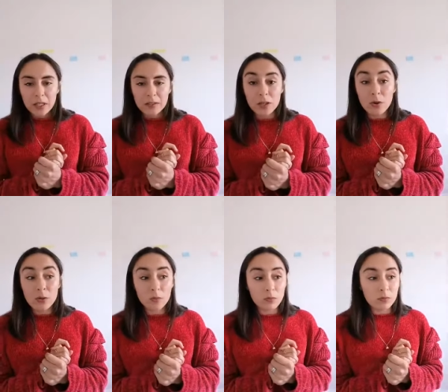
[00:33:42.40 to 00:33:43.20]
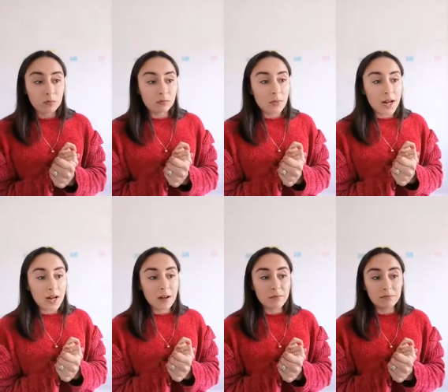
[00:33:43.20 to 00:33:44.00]
So
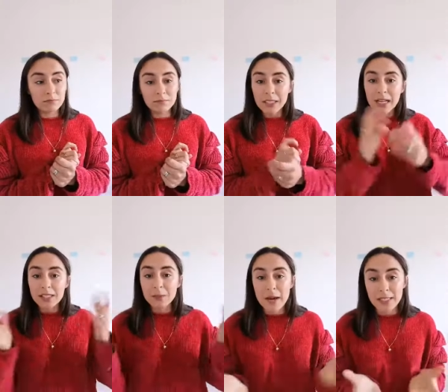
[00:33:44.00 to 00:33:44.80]
um, that's